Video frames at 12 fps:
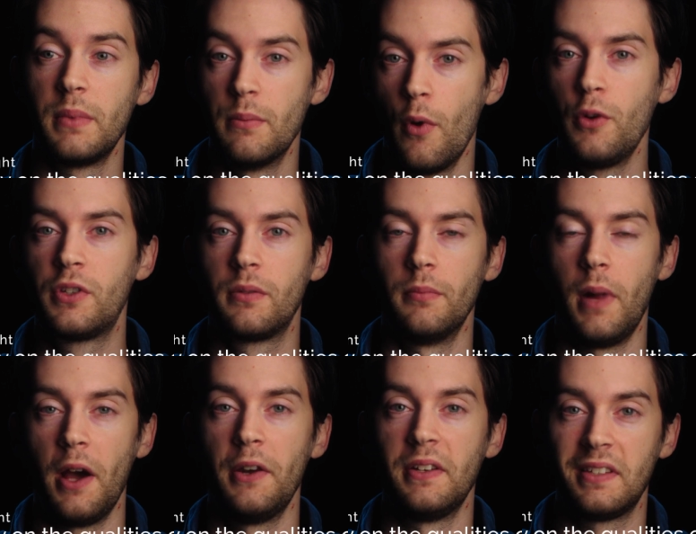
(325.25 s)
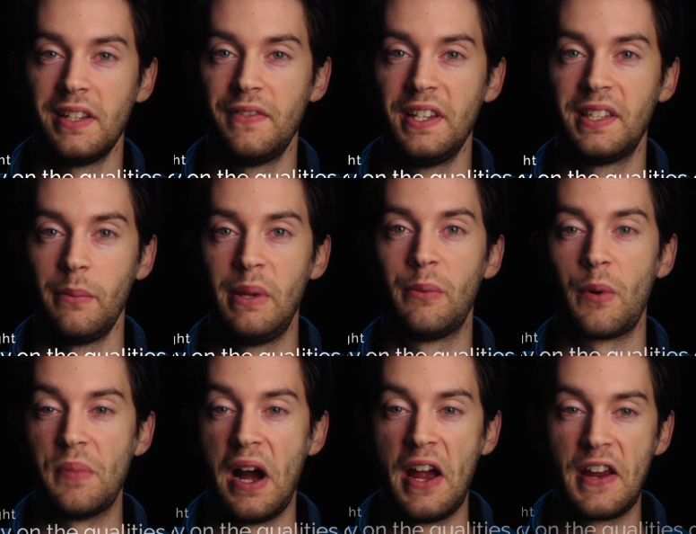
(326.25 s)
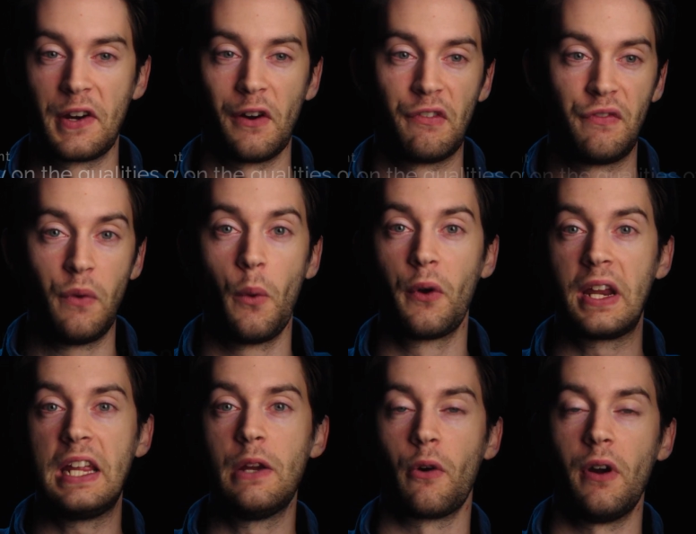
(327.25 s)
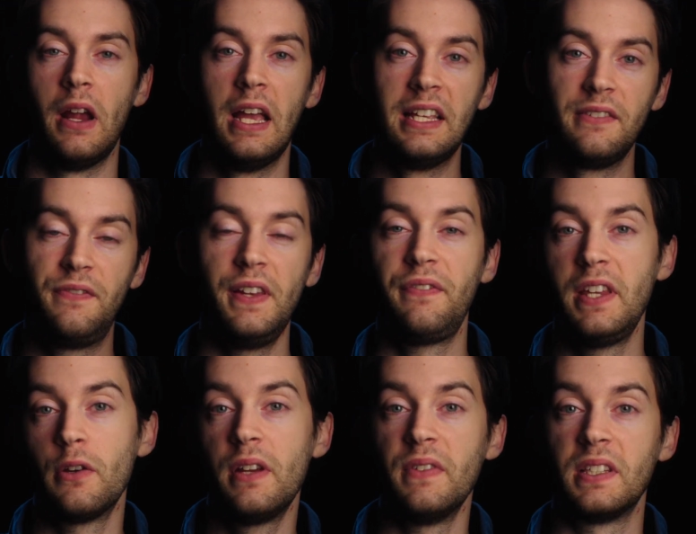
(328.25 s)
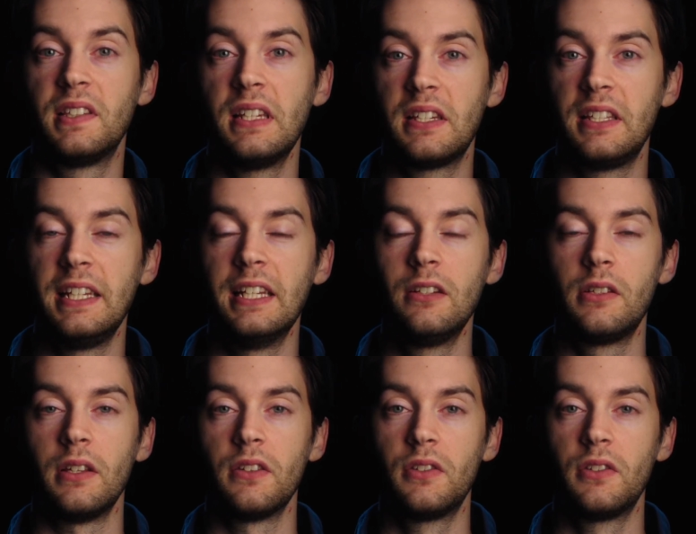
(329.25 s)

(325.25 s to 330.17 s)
I mean, most modern TVs that people are buying are 40 or 50 or even 60 inches.